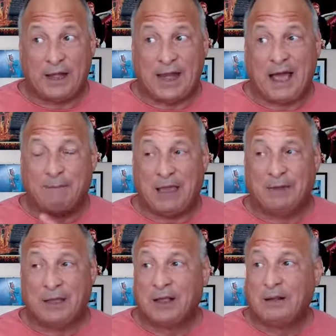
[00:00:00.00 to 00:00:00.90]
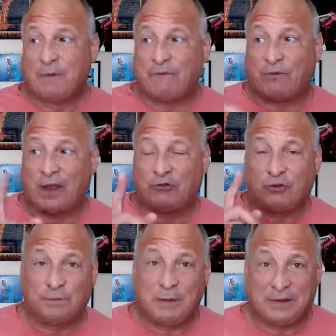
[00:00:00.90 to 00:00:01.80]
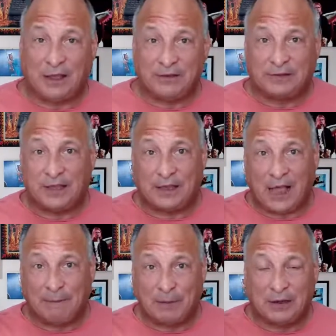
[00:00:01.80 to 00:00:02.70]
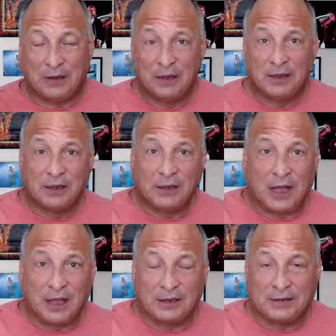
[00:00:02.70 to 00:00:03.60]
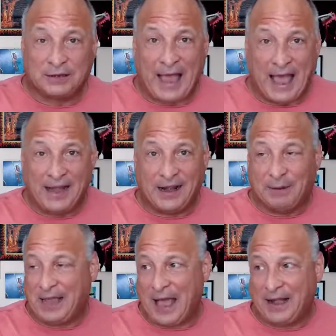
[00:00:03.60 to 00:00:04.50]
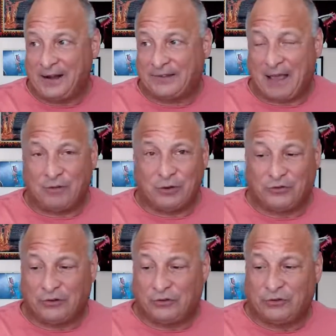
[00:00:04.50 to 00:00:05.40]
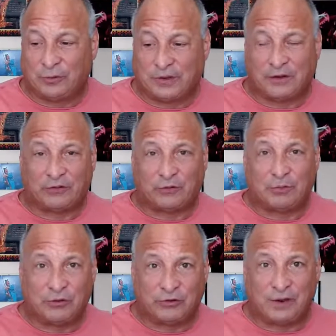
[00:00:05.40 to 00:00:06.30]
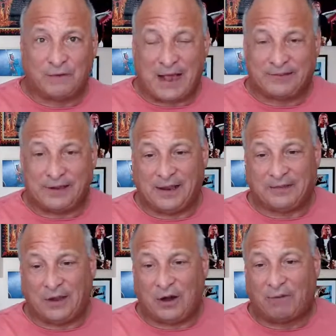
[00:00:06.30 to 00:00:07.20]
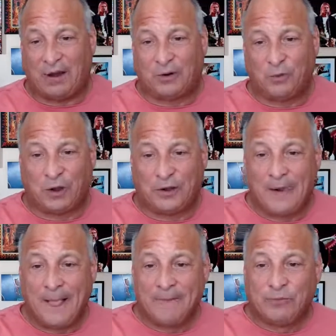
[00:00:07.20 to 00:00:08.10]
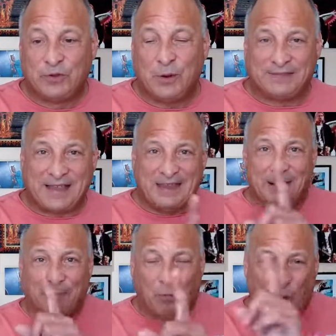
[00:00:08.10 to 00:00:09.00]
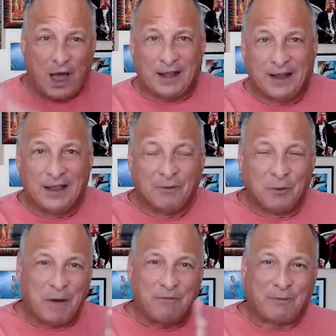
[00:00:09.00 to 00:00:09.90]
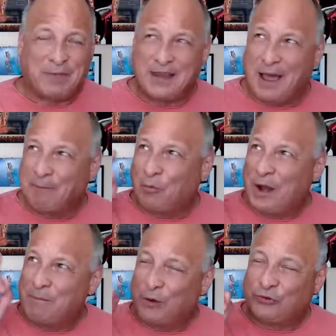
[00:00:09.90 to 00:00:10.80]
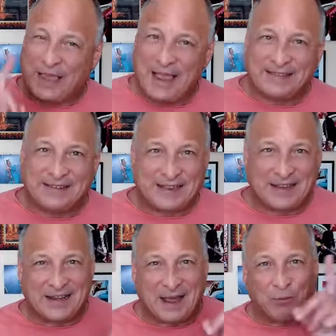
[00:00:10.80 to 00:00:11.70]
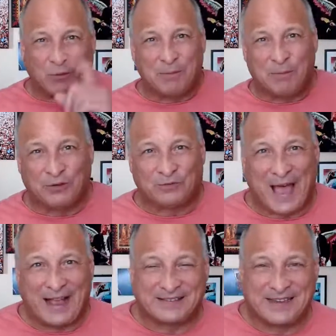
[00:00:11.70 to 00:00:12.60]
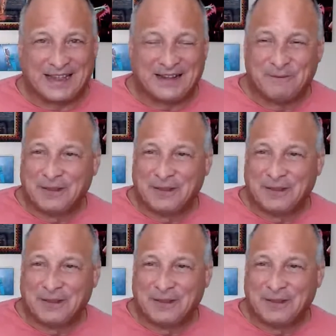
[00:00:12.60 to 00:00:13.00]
now. Maybe my friend George Pimentel's kid up in Canada, but Canada's having huge issues with the distribution of the vaccine as they are around the world. USA, number one. We went from the number one most cases to the number one most vaccinated.